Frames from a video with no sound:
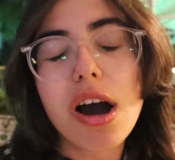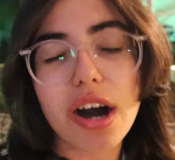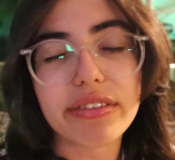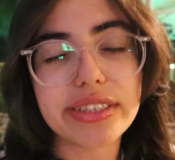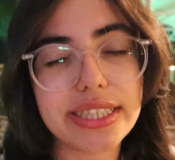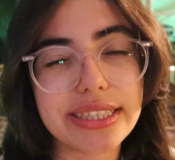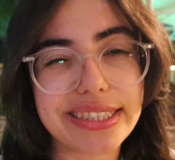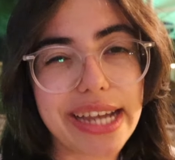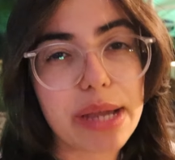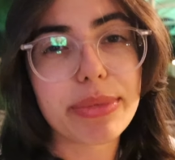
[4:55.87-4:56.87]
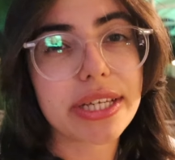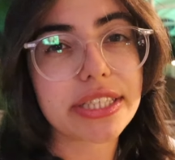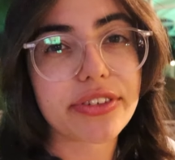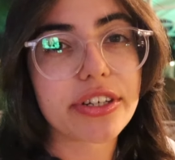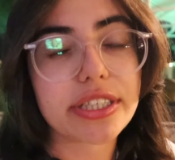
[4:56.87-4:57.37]
Obviously the timing
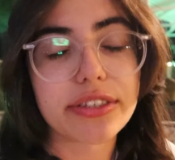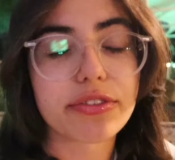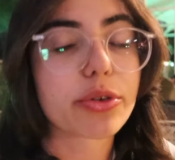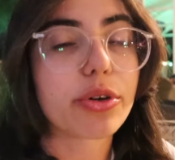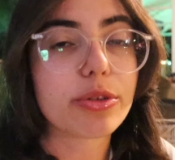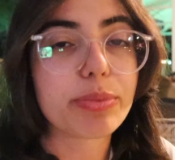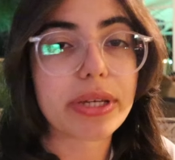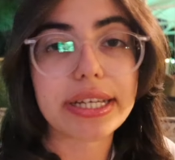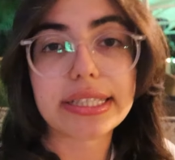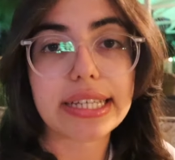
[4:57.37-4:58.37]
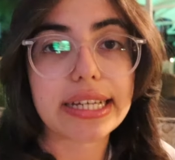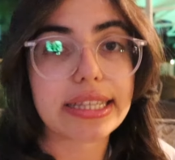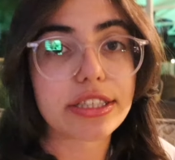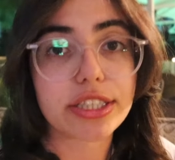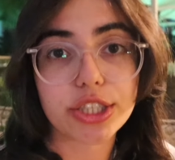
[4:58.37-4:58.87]
is very difficult because like
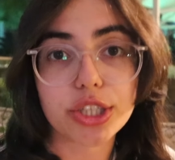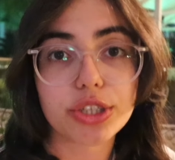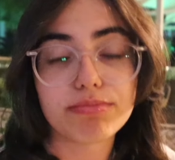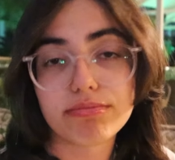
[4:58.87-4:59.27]
there's such a